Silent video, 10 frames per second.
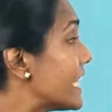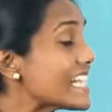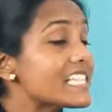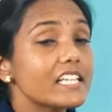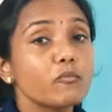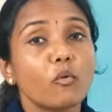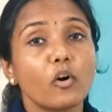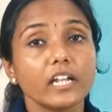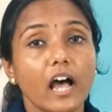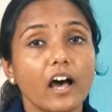Let's see
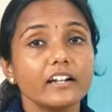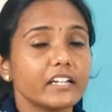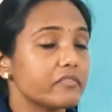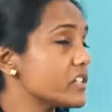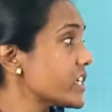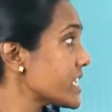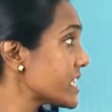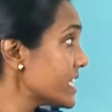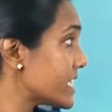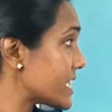what are
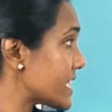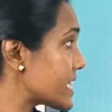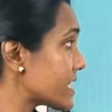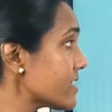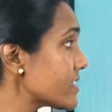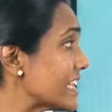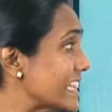deficiency diseases.